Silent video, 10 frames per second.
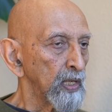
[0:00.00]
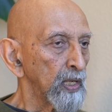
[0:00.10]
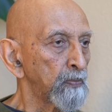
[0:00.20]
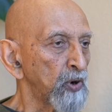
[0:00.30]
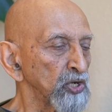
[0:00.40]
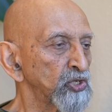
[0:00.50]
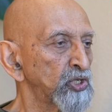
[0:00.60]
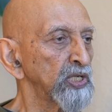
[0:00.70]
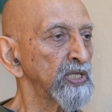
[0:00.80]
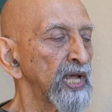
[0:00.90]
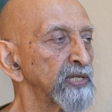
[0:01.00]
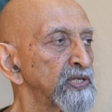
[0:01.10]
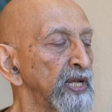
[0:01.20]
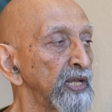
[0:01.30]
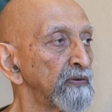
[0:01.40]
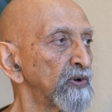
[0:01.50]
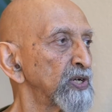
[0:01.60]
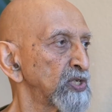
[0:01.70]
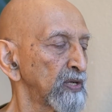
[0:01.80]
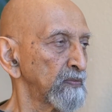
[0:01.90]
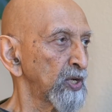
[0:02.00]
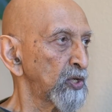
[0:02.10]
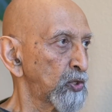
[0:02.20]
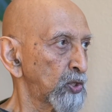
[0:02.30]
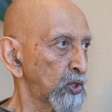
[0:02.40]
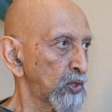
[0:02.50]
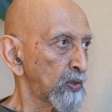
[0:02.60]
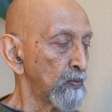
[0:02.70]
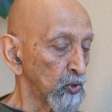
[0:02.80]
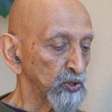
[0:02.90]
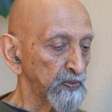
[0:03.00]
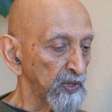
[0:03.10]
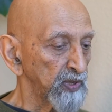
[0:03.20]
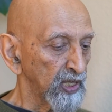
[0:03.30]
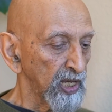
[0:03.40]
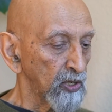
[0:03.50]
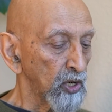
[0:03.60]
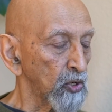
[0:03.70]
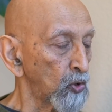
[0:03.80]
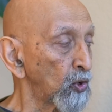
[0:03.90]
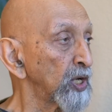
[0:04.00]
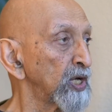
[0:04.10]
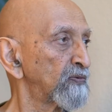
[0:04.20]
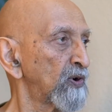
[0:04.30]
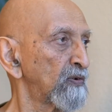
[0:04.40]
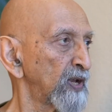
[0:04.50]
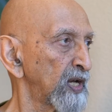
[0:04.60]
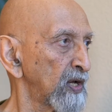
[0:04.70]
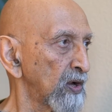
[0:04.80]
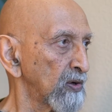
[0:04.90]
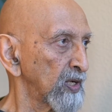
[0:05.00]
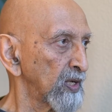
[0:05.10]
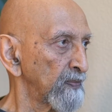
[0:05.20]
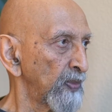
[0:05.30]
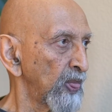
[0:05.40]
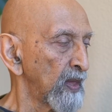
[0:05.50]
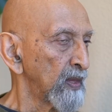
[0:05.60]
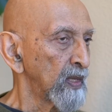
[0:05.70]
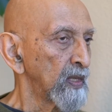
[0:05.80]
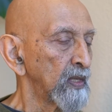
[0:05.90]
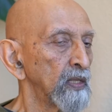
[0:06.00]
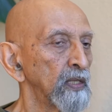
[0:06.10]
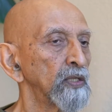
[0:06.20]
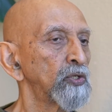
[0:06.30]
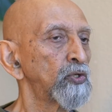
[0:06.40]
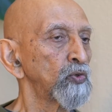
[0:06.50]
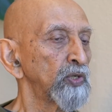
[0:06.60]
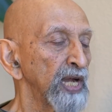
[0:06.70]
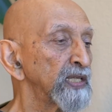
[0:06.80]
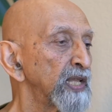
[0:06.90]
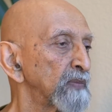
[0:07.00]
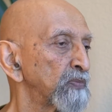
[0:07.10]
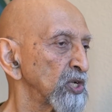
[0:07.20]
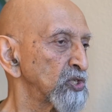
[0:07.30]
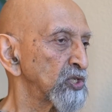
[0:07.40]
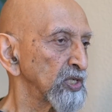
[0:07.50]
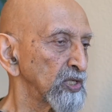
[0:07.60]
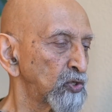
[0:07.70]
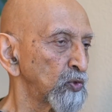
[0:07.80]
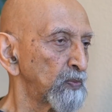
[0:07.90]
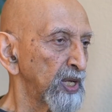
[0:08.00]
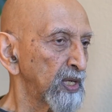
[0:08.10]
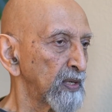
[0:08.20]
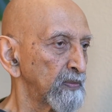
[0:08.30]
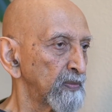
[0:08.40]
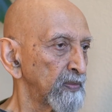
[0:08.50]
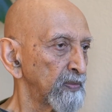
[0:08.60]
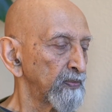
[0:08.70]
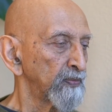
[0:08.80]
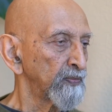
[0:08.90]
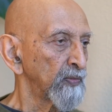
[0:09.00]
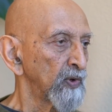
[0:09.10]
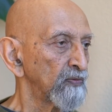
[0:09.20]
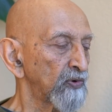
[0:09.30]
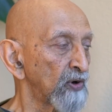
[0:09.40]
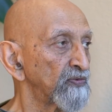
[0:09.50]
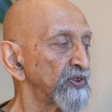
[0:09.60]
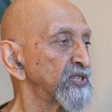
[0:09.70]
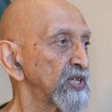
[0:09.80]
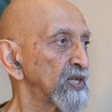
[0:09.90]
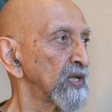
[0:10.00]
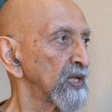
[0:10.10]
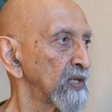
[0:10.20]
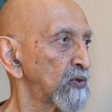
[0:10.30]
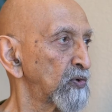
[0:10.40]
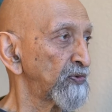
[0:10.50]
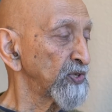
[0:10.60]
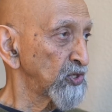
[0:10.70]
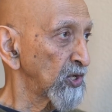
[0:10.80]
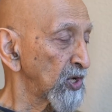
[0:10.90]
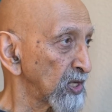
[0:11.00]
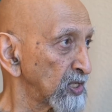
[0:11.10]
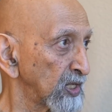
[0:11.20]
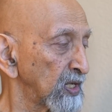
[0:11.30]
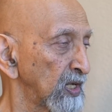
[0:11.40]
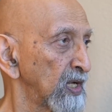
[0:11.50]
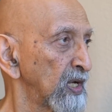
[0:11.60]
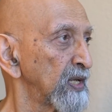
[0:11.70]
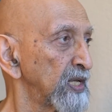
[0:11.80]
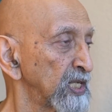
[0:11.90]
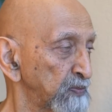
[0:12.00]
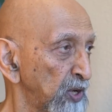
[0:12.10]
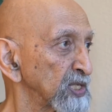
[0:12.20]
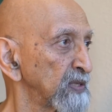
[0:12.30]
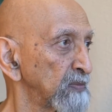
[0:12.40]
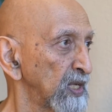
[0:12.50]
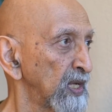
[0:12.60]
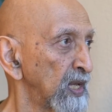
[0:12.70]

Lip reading: a posture that's an inversion, but most people cannot hold it for very long. To get that posture to become from physical to physiological is possible.